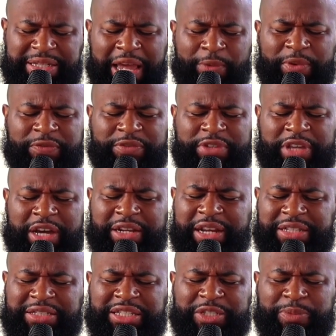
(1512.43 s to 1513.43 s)
that we've done
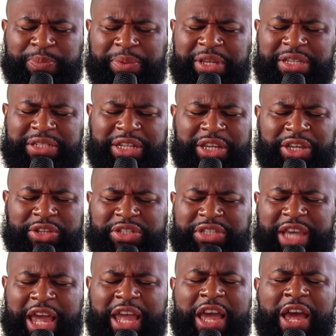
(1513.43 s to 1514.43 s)
that's displeasing in your
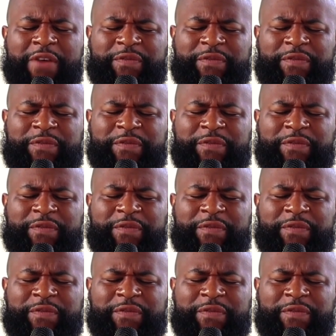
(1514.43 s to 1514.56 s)
sight.